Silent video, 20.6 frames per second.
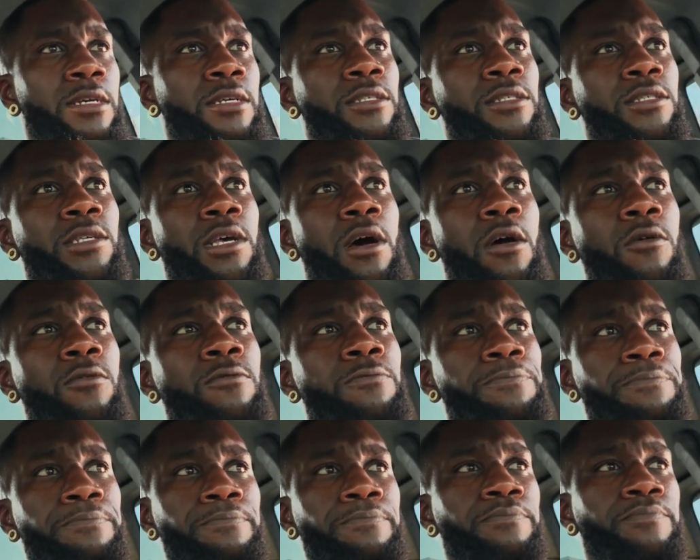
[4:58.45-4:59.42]
So
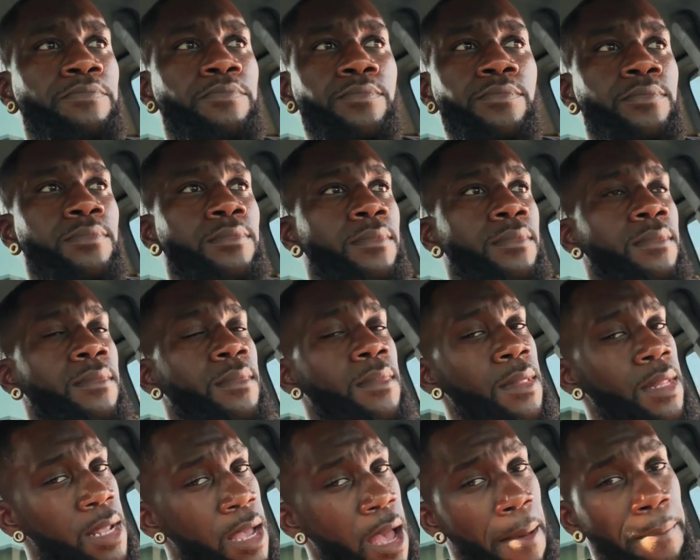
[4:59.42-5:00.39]

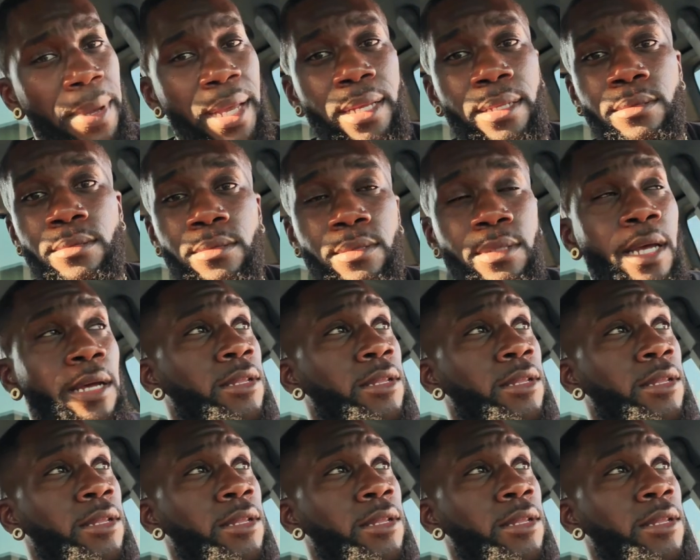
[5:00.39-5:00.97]
I mean, they're a